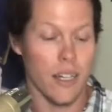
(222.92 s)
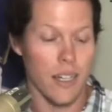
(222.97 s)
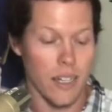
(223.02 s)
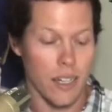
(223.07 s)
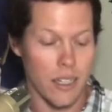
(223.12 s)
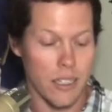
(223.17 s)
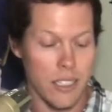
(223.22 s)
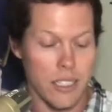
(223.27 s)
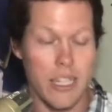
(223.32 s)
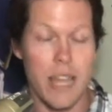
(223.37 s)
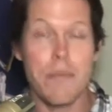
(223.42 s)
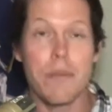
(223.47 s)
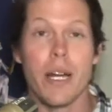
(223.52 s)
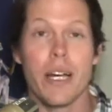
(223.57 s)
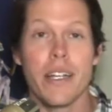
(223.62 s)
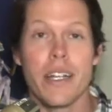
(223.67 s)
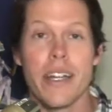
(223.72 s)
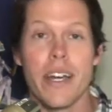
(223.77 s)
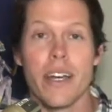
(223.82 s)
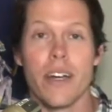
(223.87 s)
stepping on a
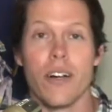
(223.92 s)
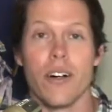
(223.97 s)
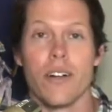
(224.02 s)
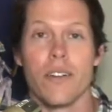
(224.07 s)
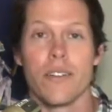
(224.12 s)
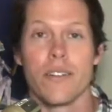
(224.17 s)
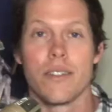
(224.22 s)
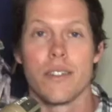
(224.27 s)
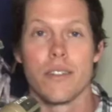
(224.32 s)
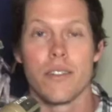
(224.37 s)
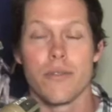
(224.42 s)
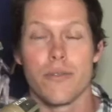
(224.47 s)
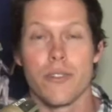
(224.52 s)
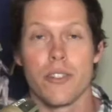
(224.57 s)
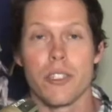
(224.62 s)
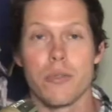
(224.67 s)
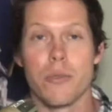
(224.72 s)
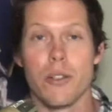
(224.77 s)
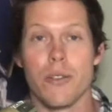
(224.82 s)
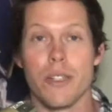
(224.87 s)
nail in the first
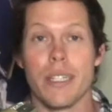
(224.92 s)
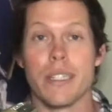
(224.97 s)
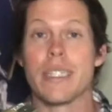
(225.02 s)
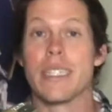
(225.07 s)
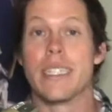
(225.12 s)
movie.